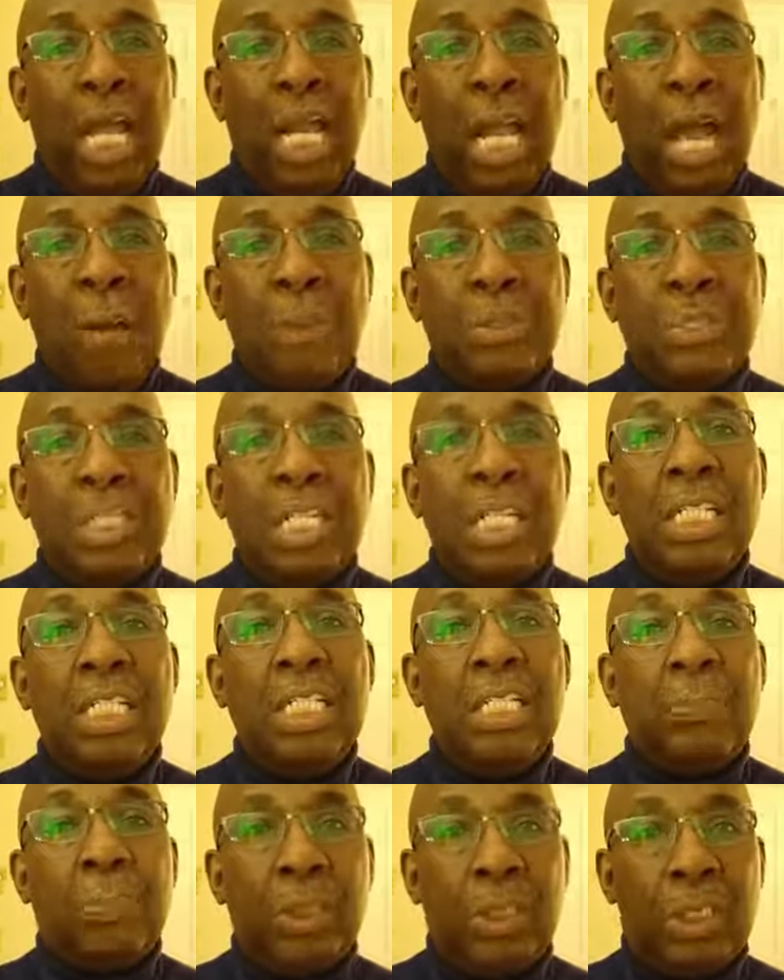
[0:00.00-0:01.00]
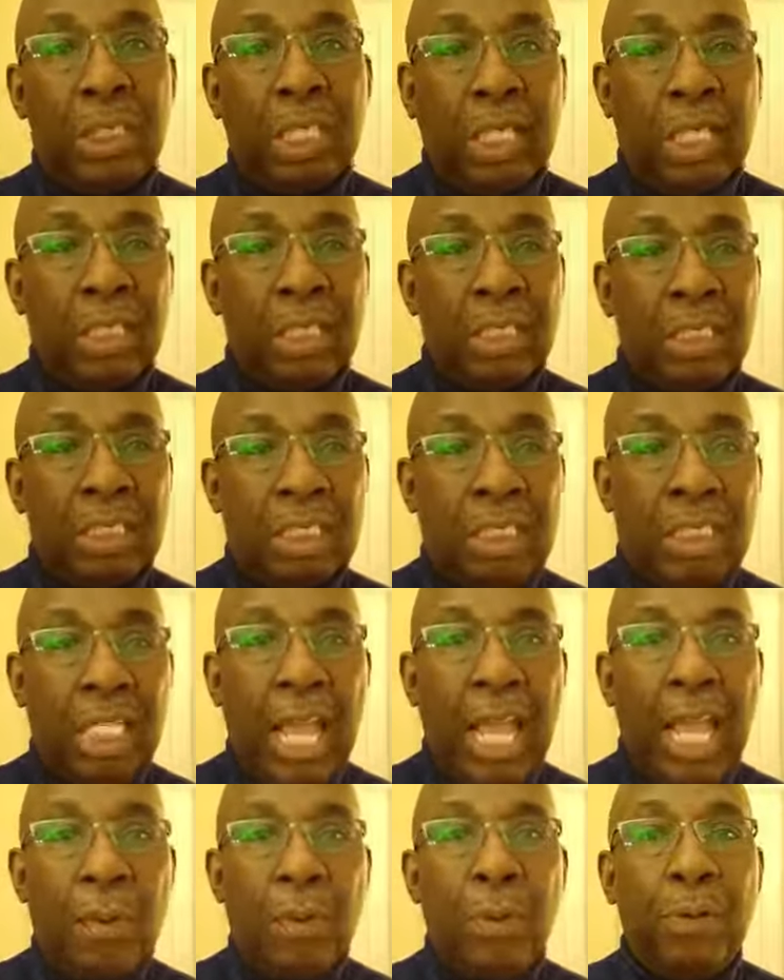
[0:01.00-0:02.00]
and I was in this particular
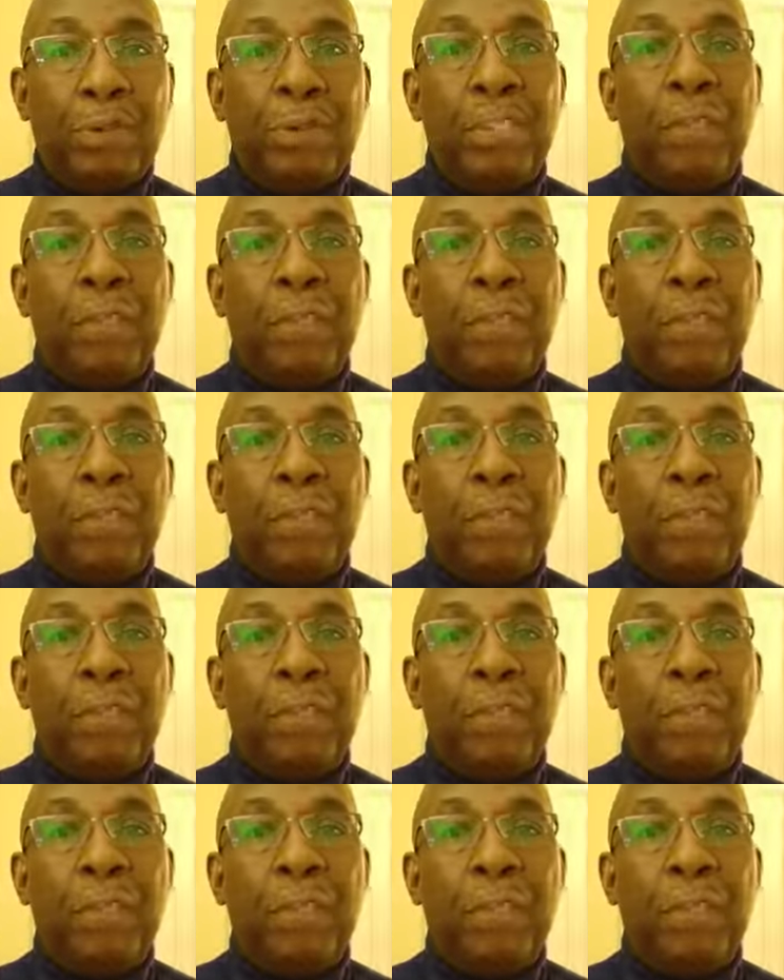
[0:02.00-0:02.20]
tank with